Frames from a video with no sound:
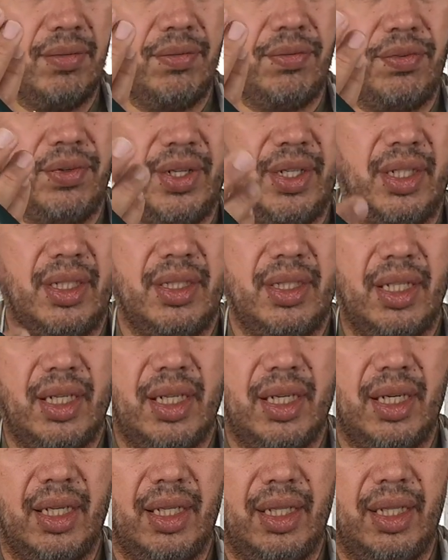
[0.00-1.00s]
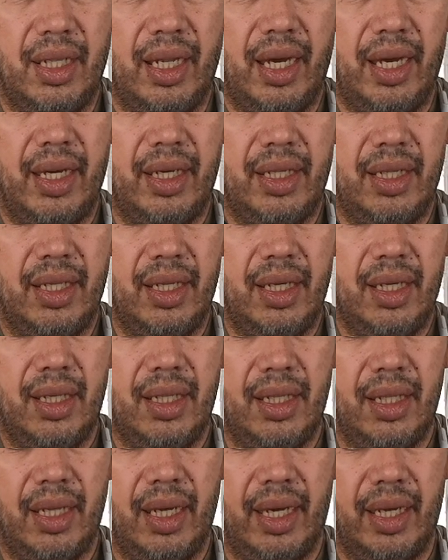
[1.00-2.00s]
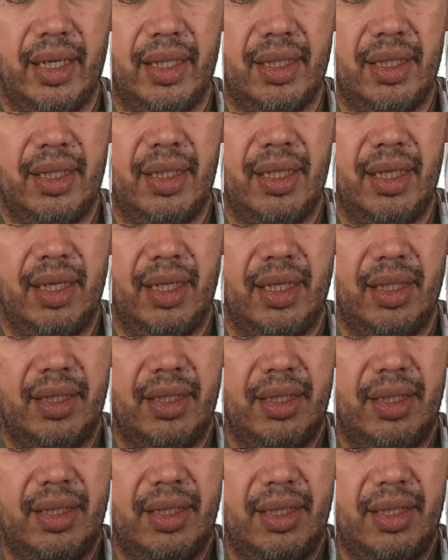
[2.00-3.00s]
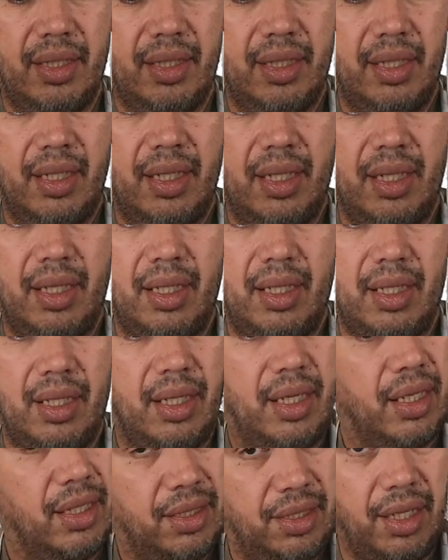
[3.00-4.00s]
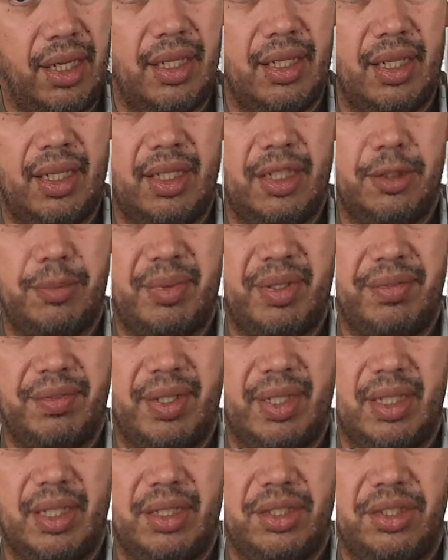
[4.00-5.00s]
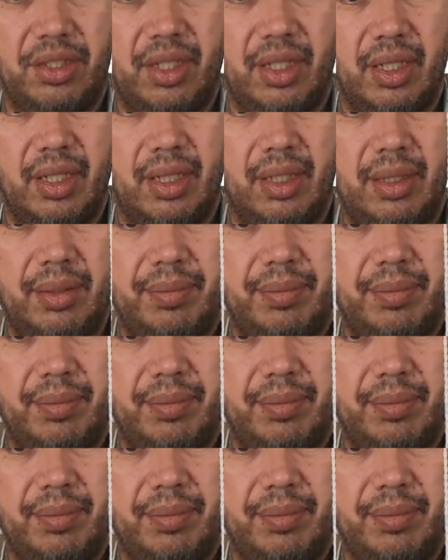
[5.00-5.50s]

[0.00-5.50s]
vertical line like this, let's say that it's perfectly still,